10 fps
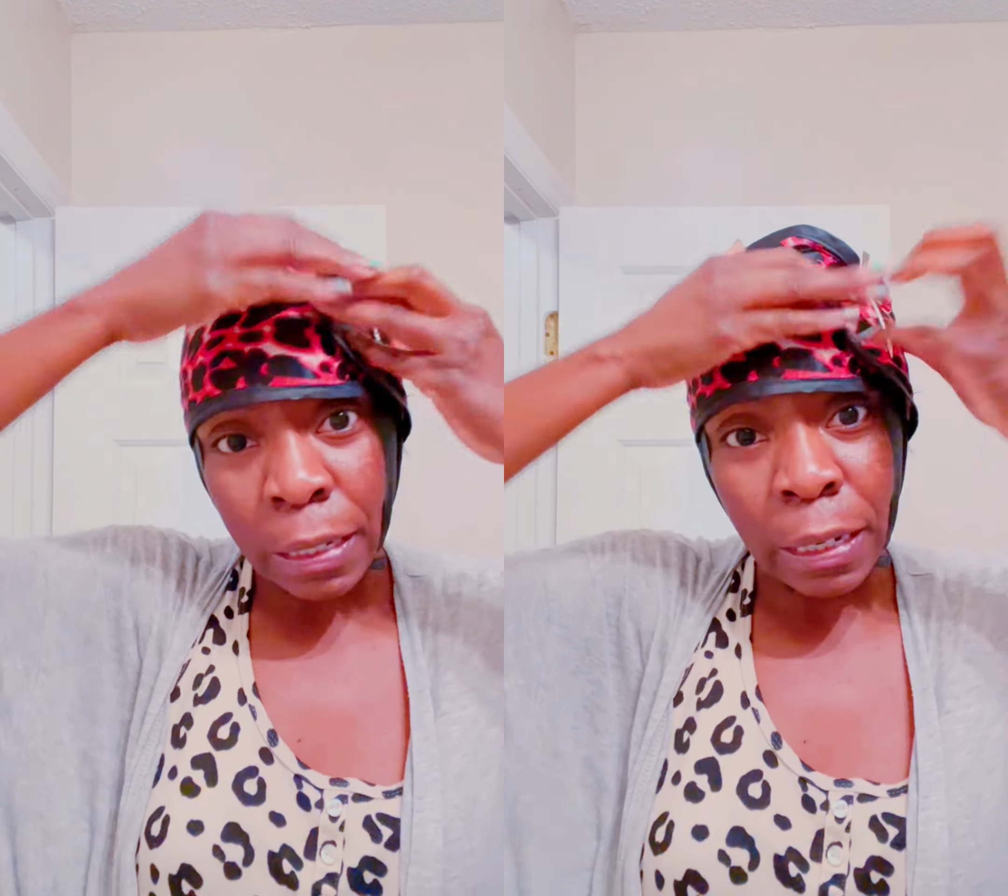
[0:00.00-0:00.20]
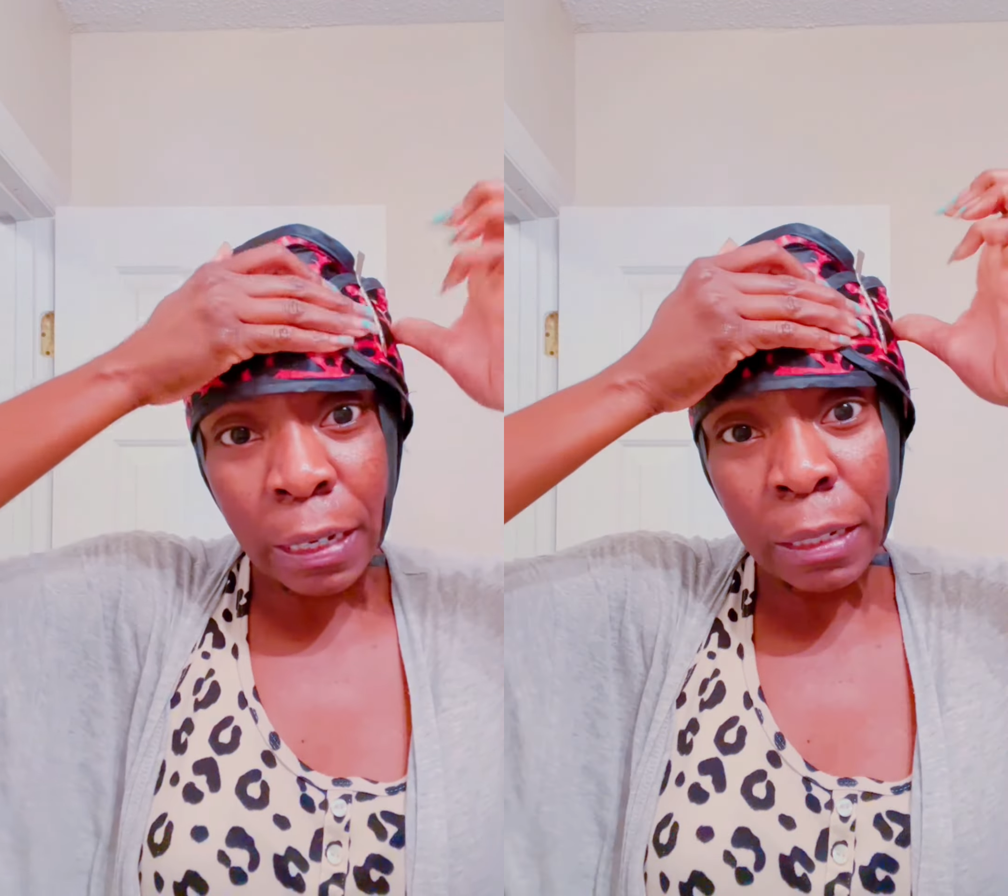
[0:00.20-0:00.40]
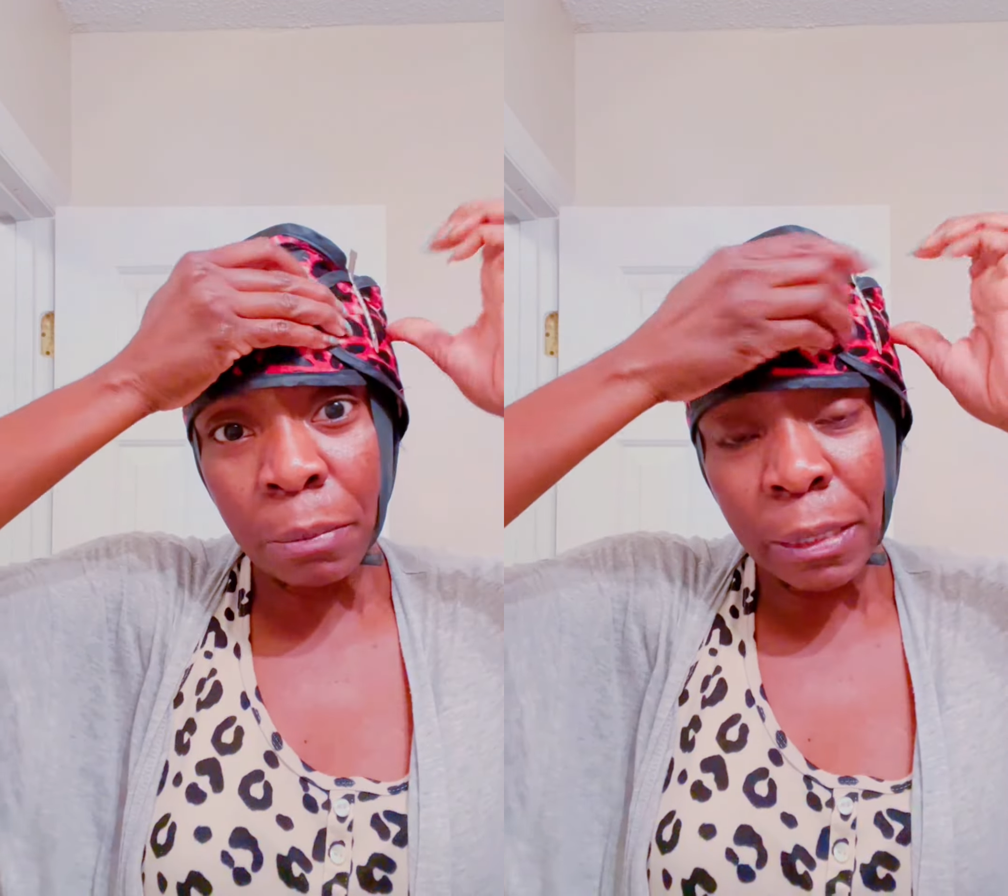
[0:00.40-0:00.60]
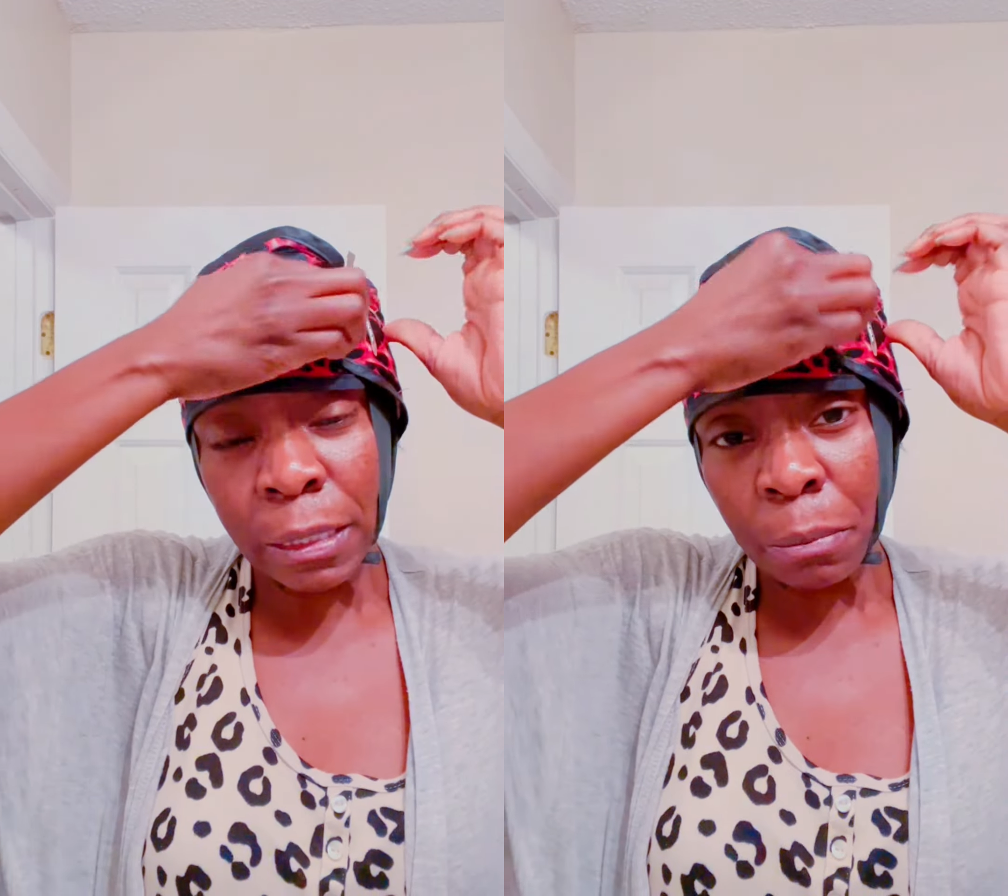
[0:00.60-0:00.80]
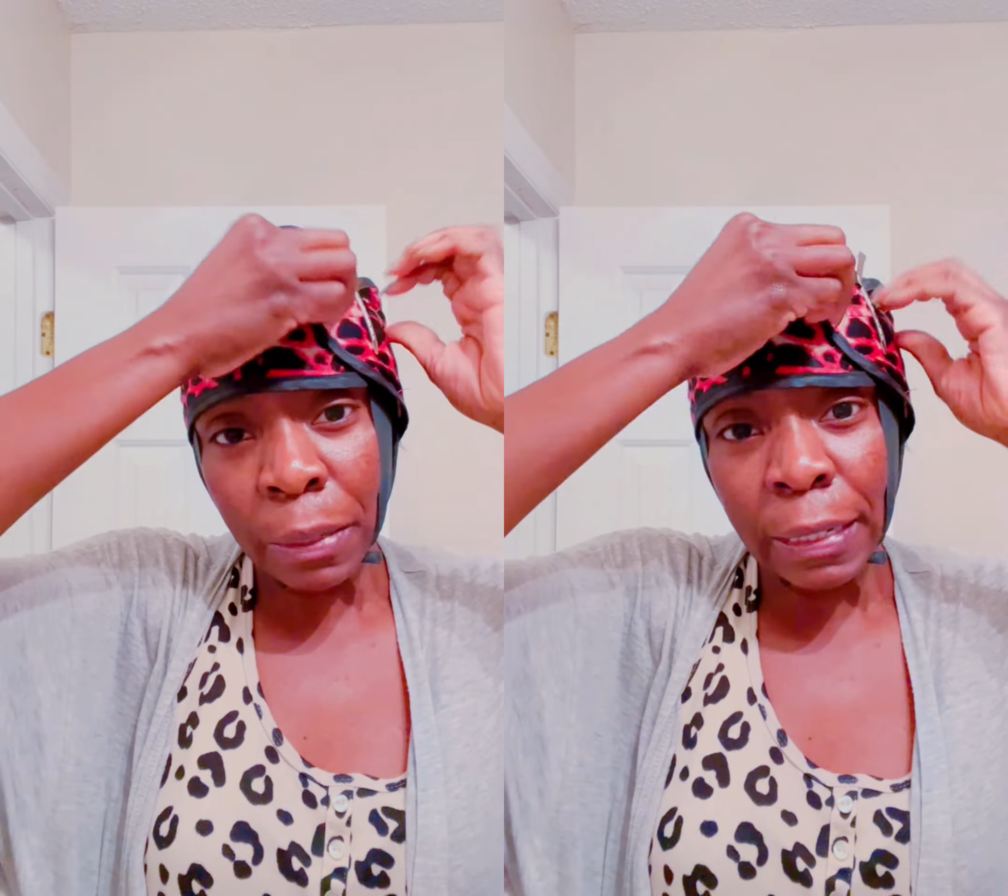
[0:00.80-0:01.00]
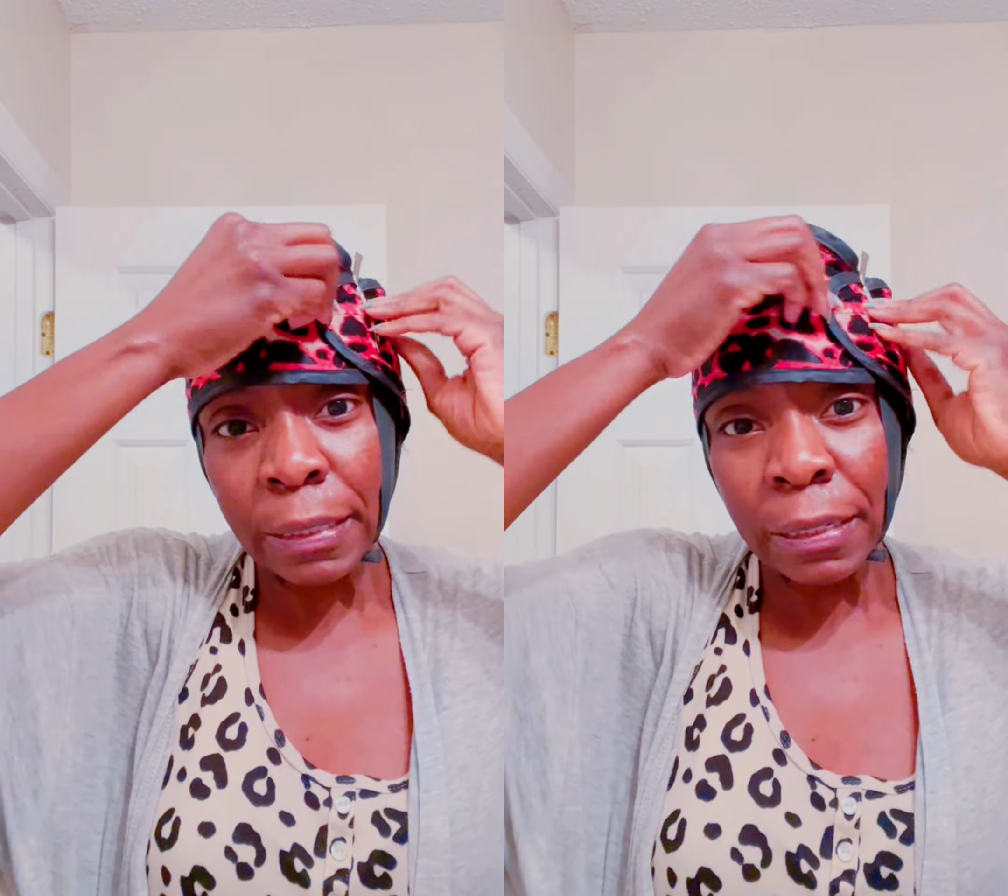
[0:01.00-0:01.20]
and I clip this in place.